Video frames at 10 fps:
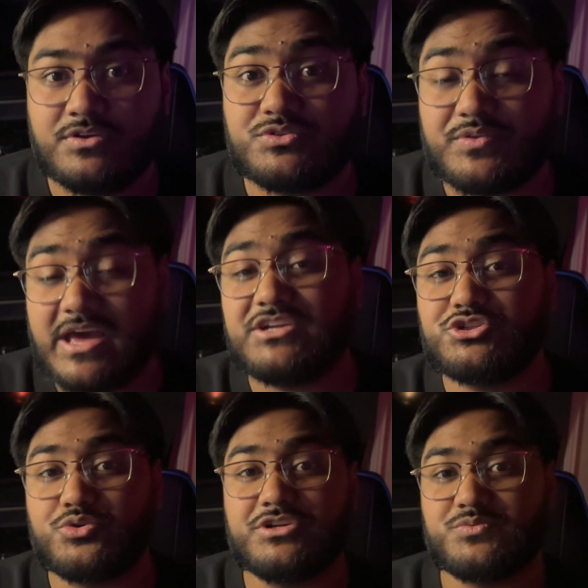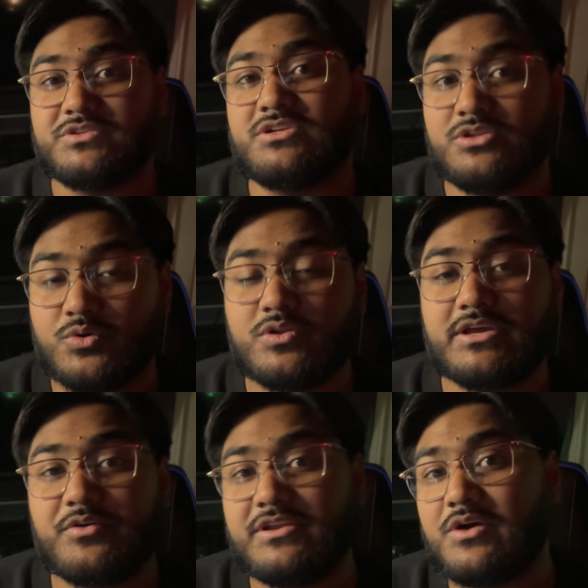So that in short is what the local
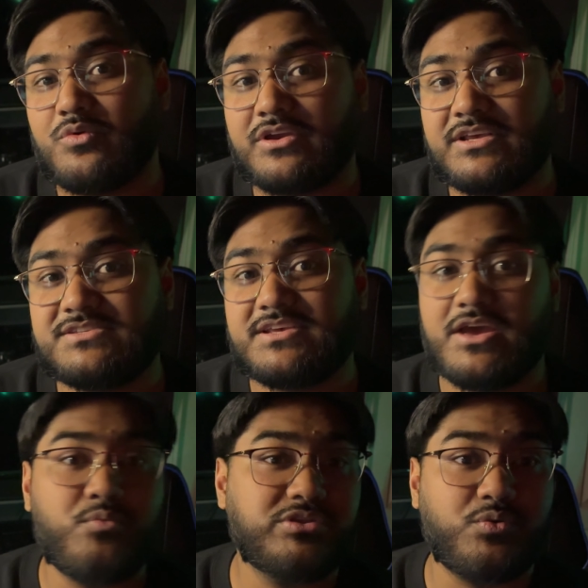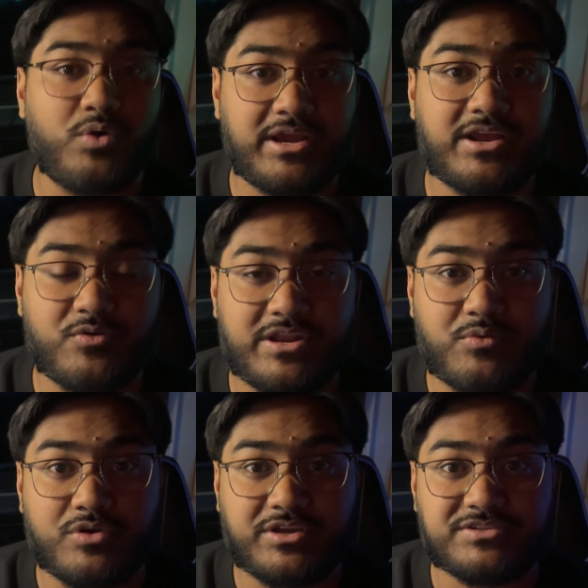area network is and what the wide area
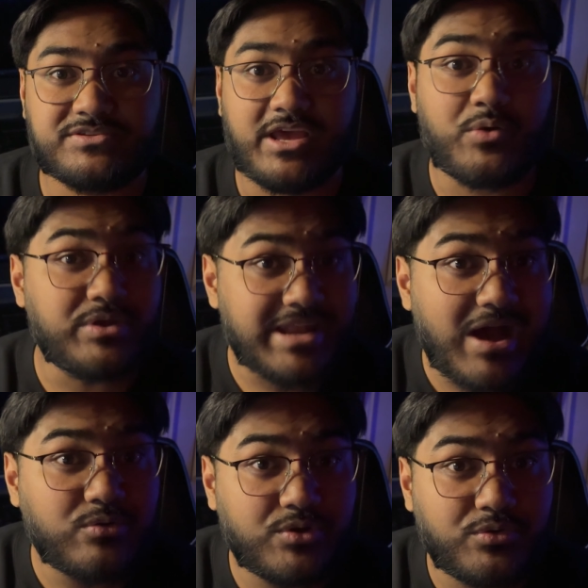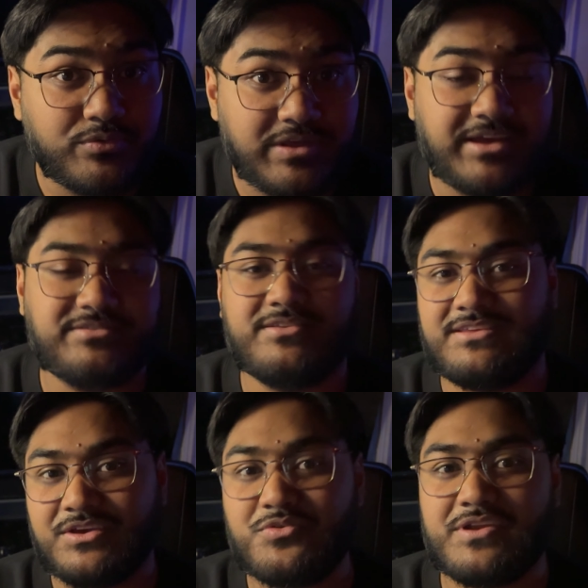network is. And we now know that
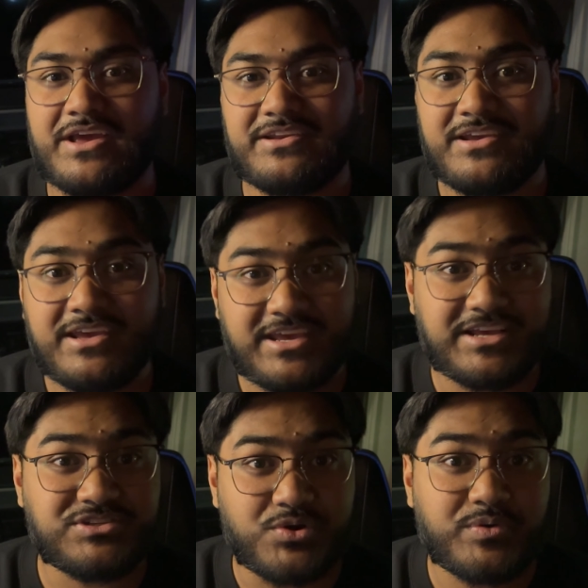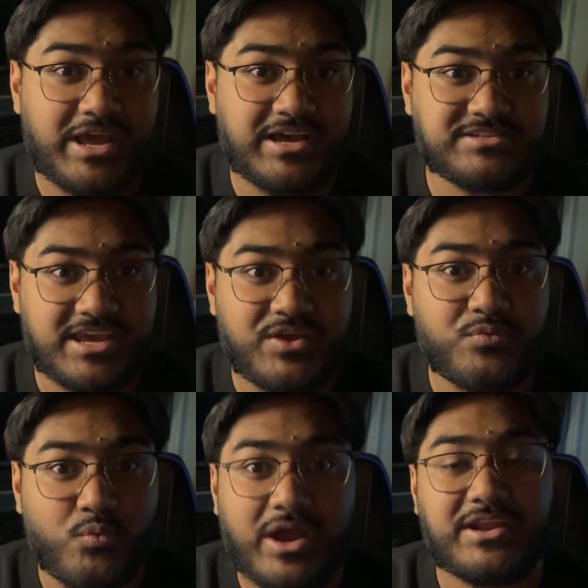the internet is known as a
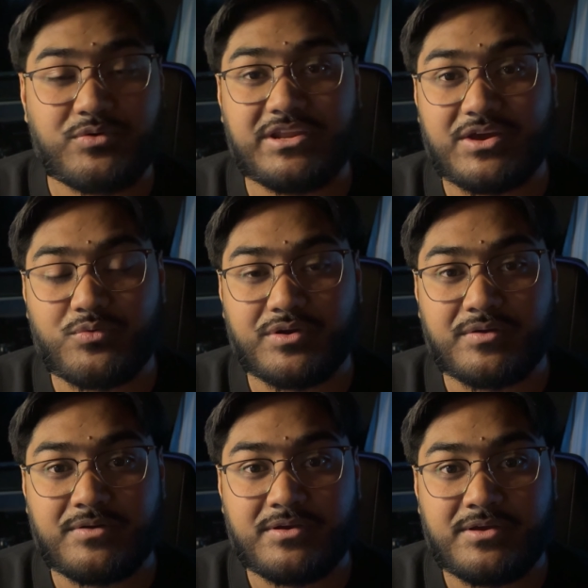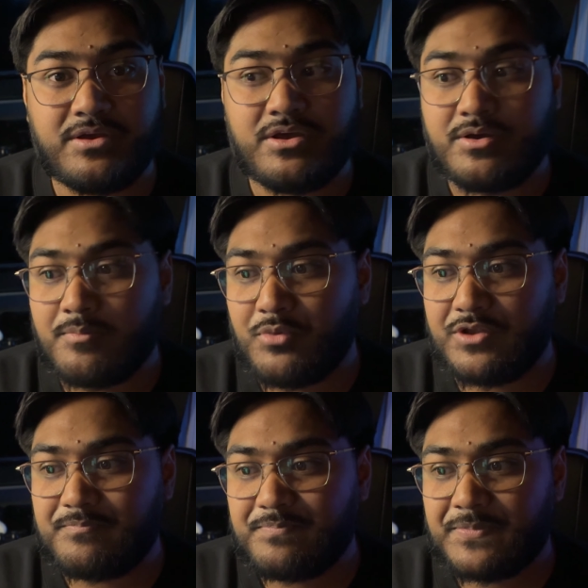wide area network.
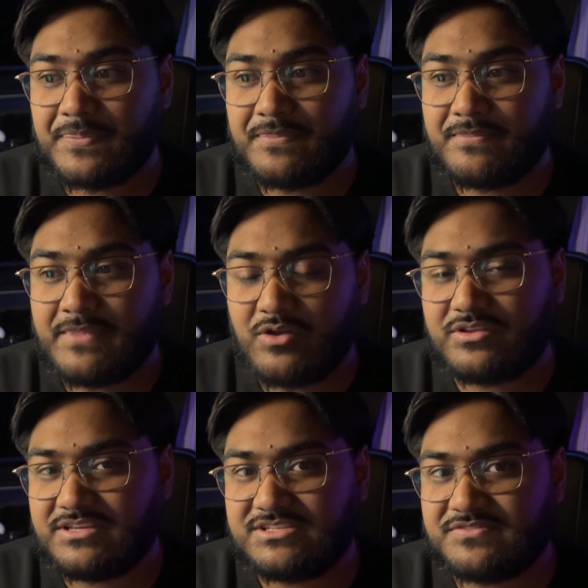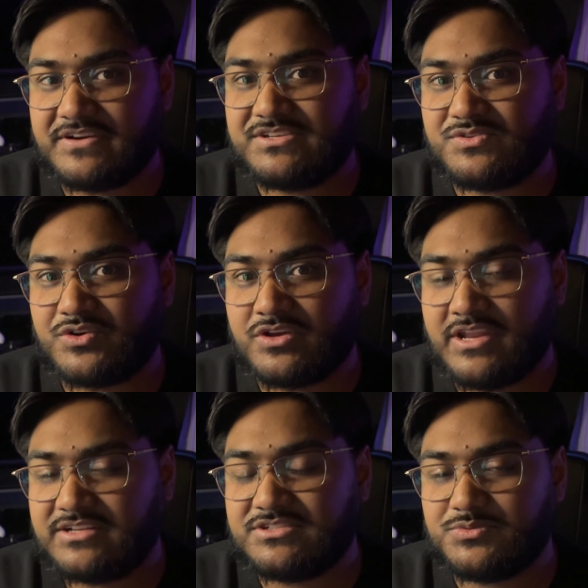But now that these devices are
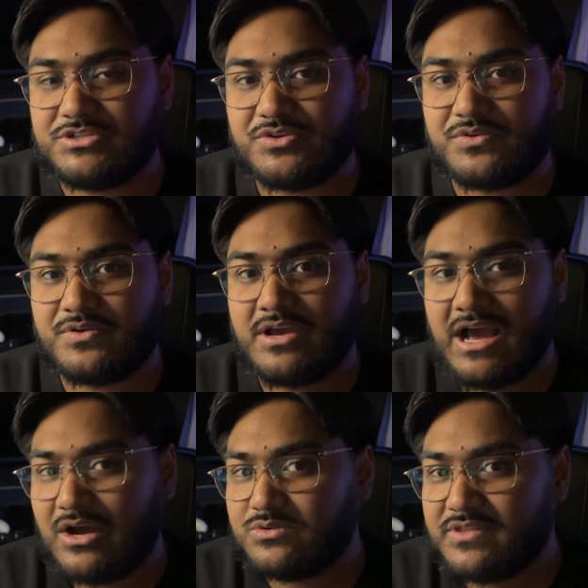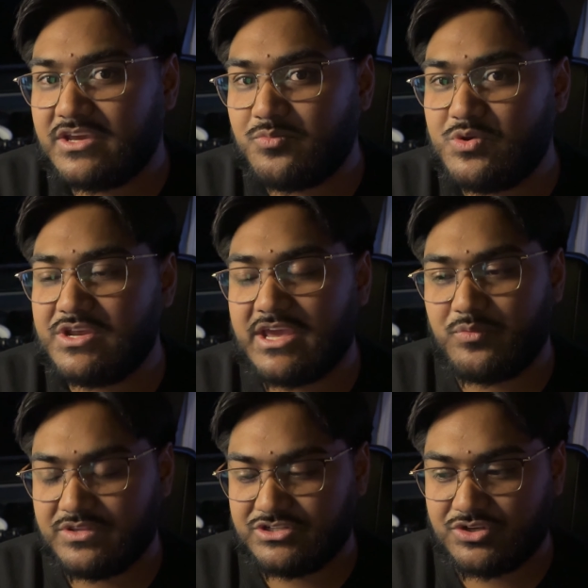connected to each other, how do they
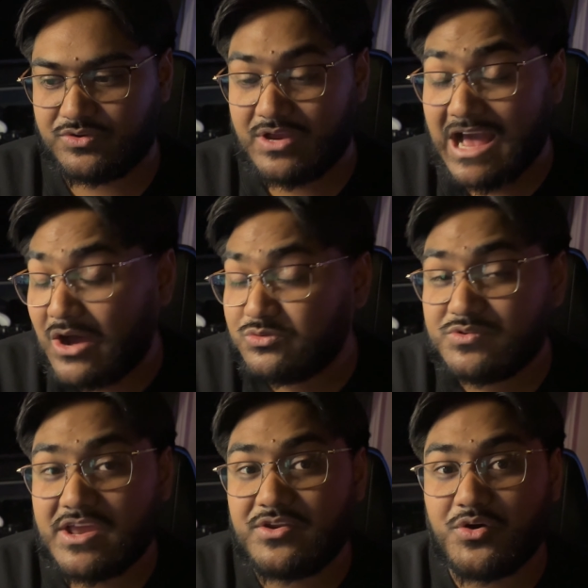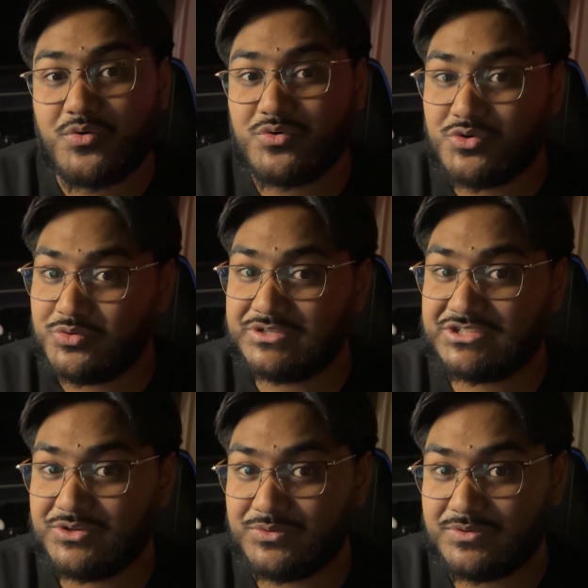communicate with each other? How do they know who is
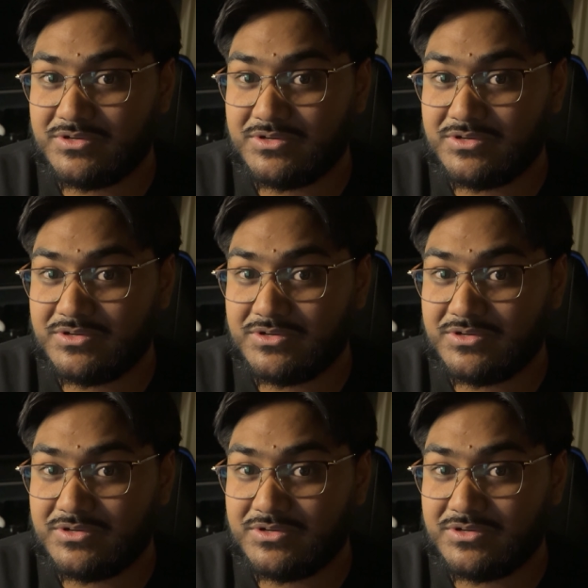who?